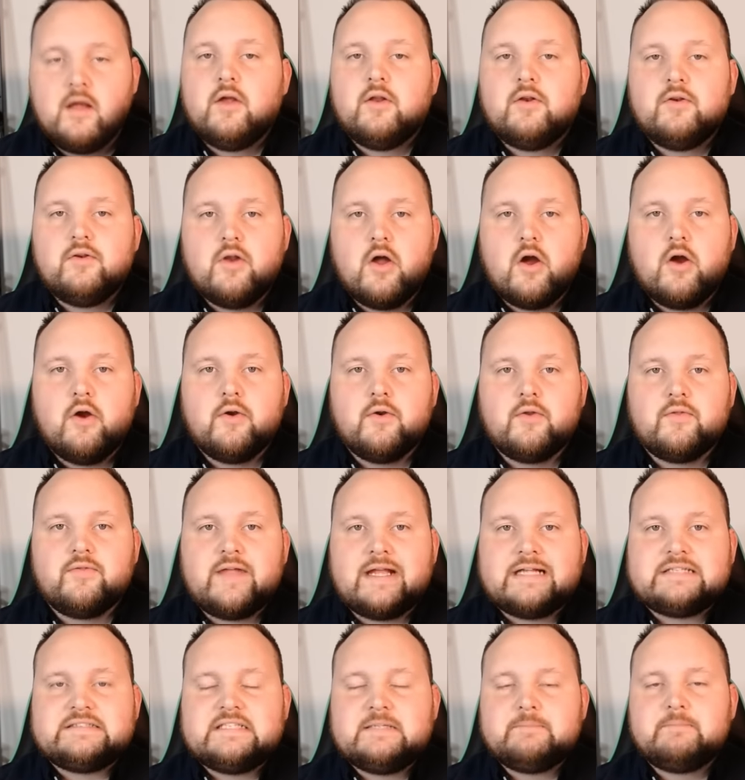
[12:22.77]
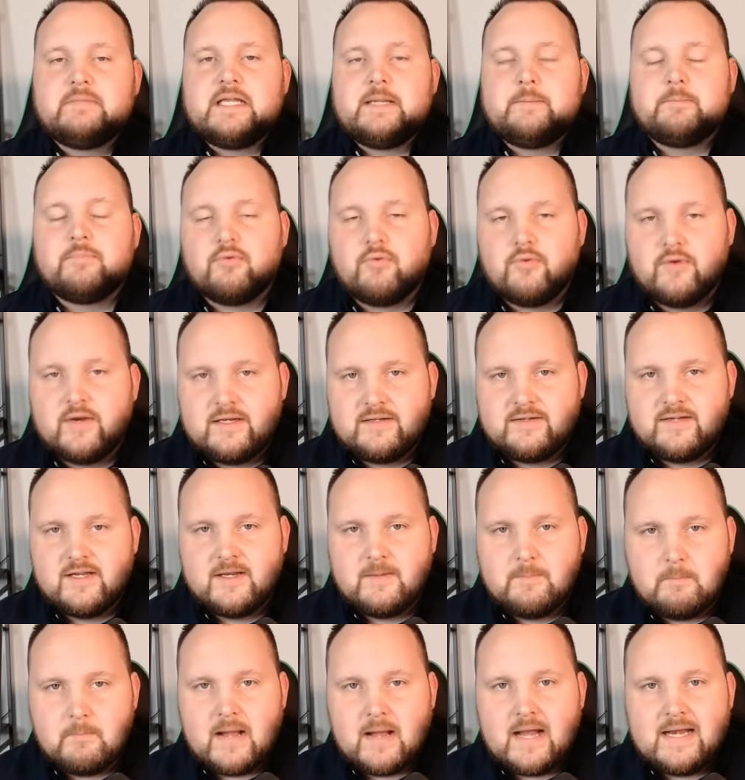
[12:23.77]
No, they simply
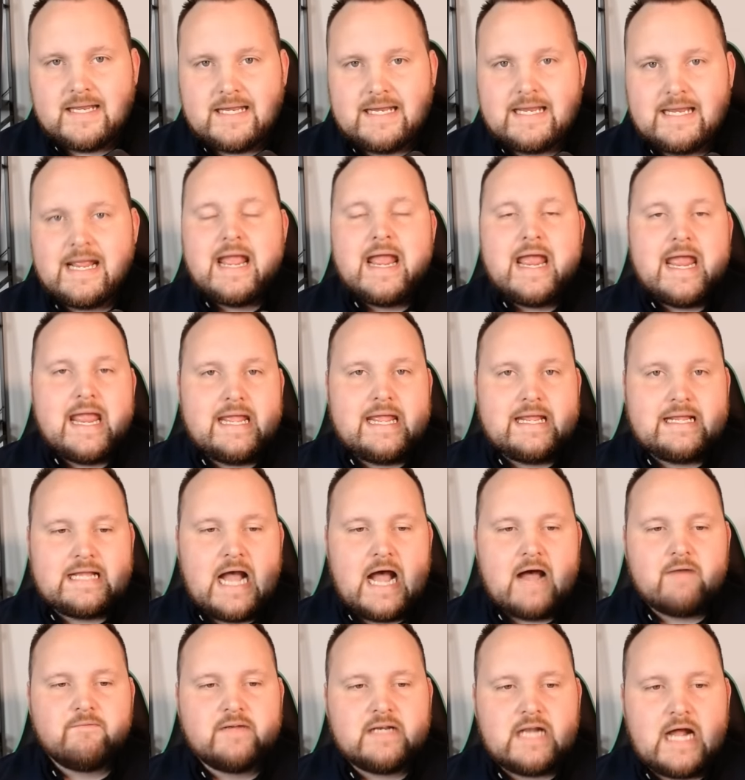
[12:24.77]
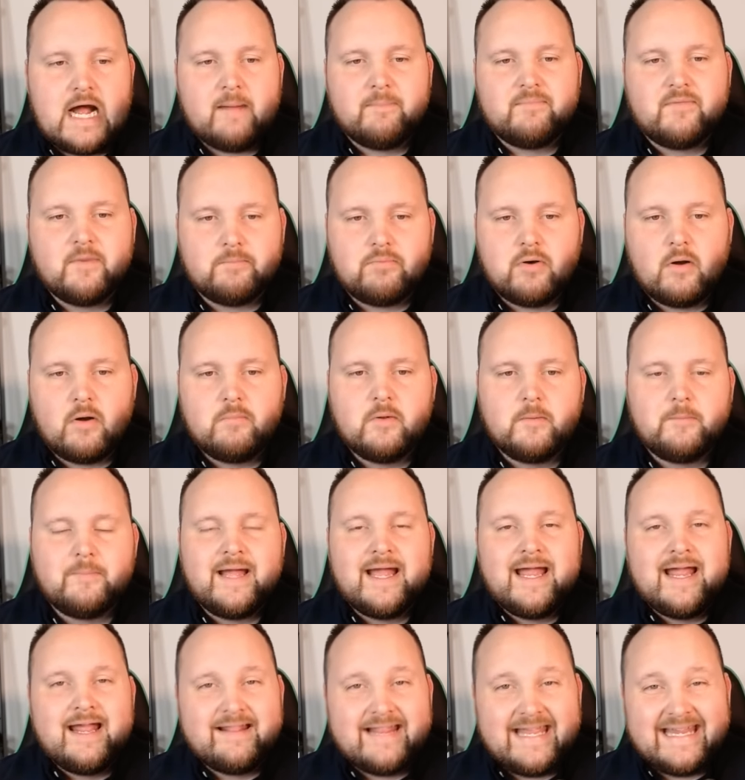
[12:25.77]
printed money and covered up the problem.
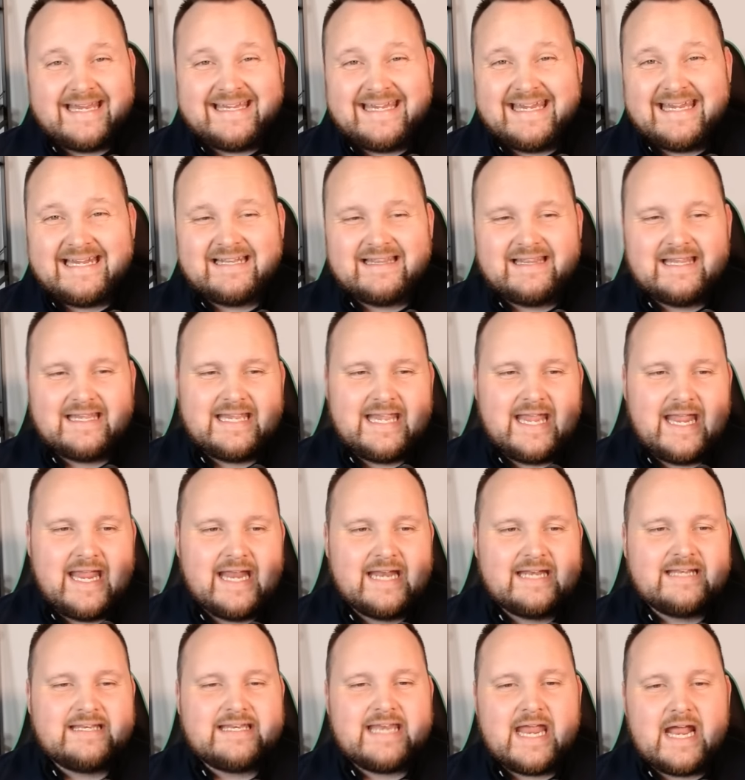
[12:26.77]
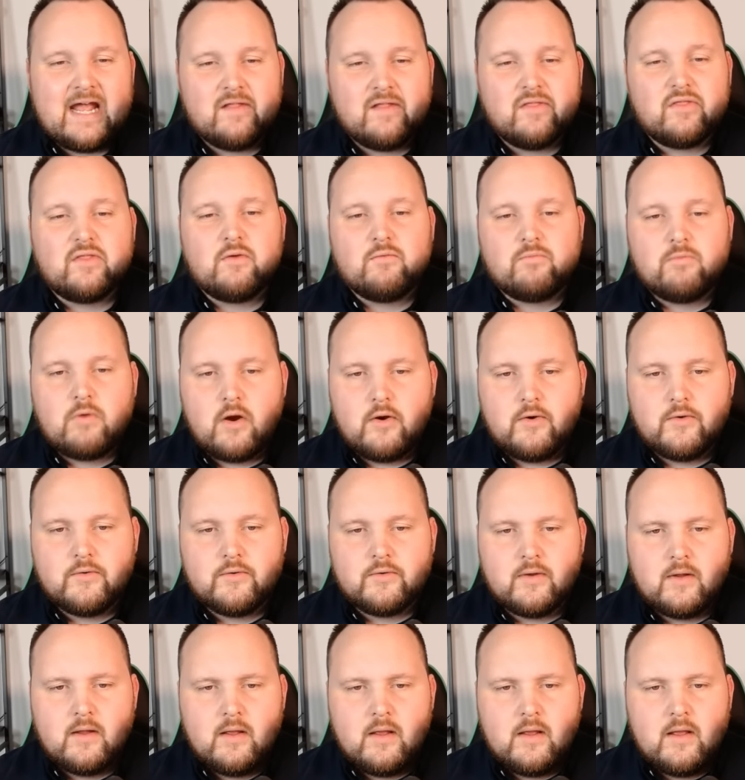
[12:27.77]
They kicked the can down the road.